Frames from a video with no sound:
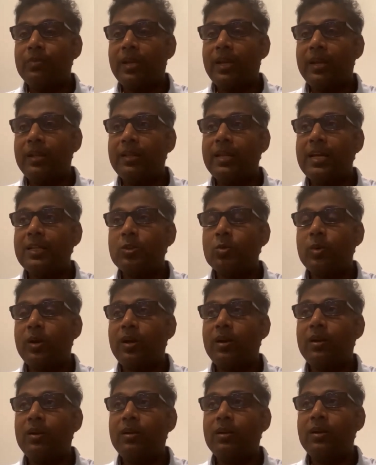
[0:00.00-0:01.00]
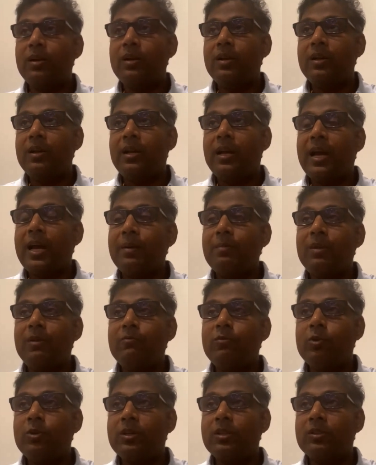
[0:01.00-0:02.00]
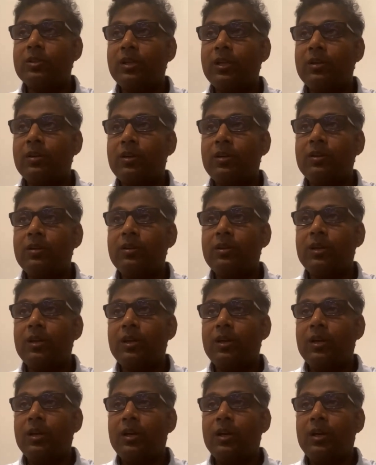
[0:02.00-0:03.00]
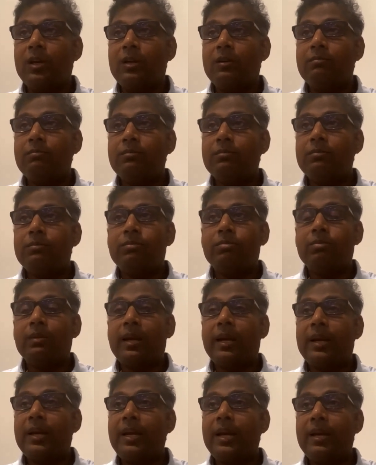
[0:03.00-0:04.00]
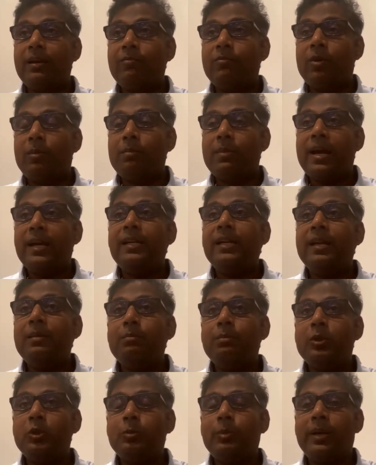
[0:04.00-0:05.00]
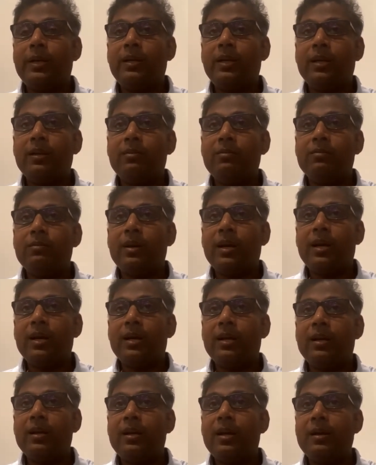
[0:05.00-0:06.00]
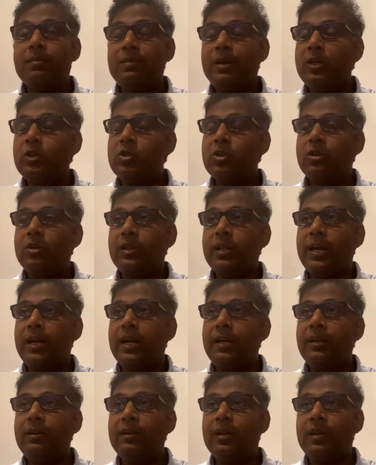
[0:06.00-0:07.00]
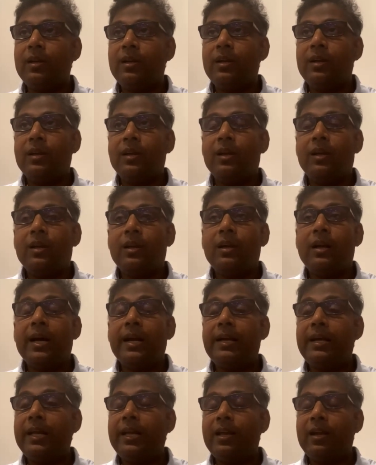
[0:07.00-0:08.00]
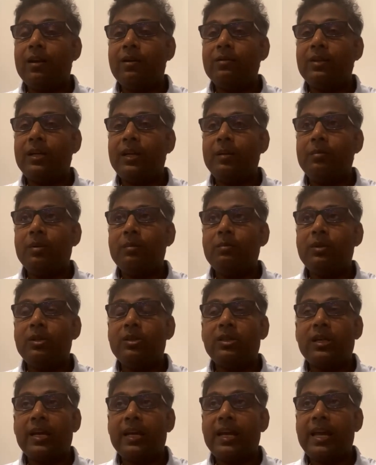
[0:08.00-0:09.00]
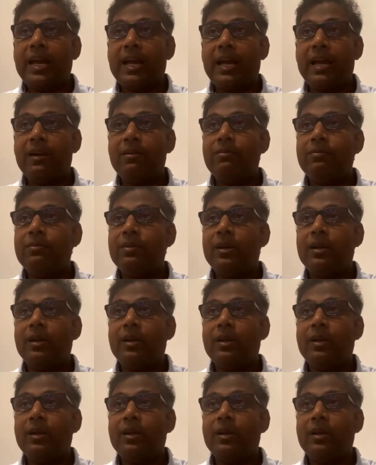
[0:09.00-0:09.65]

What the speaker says: and that's where I've been focusing on. Um, Again, from my team perspective, I make sure that I take care of the team members I have,